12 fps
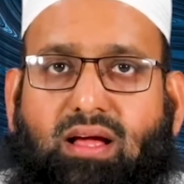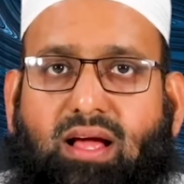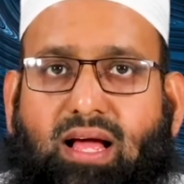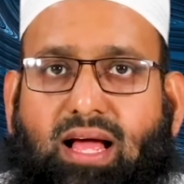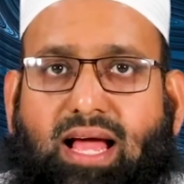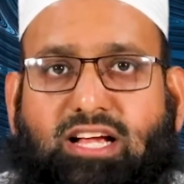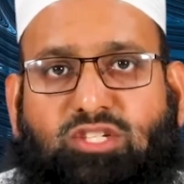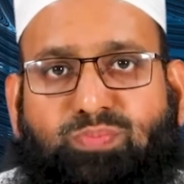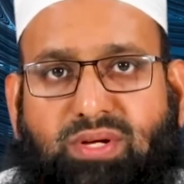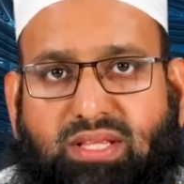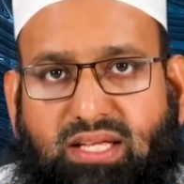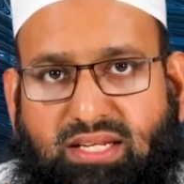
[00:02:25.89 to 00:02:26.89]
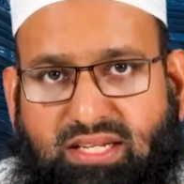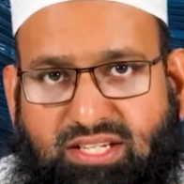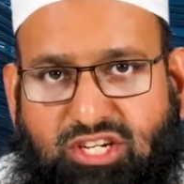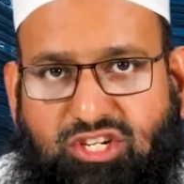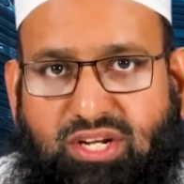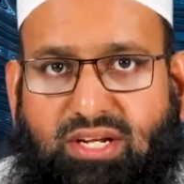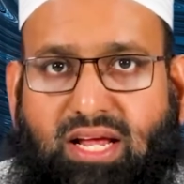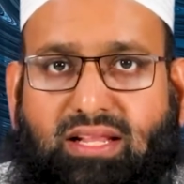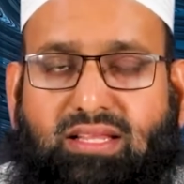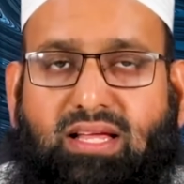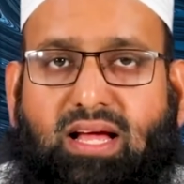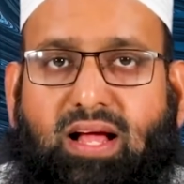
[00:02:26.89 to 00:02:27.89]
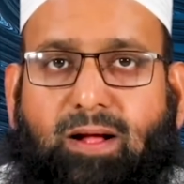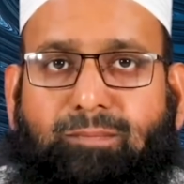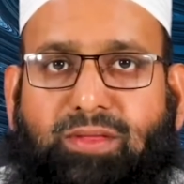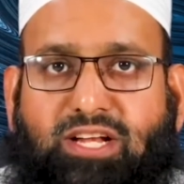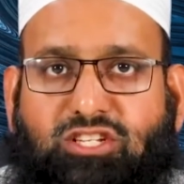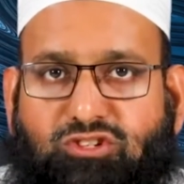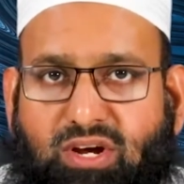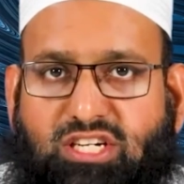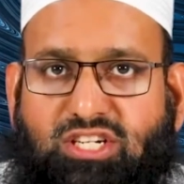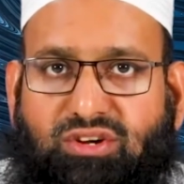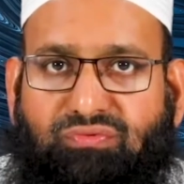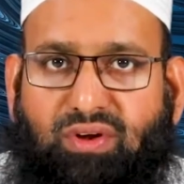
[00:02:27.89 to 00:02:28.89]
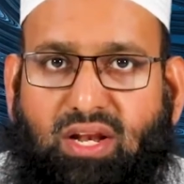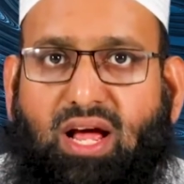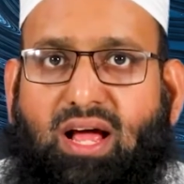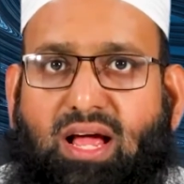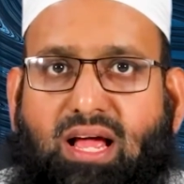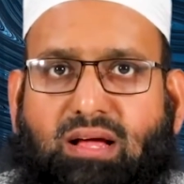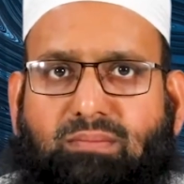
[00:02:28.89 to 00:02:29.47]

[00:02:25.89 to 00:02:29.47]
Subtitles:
as per the decision and the instruction of Allah,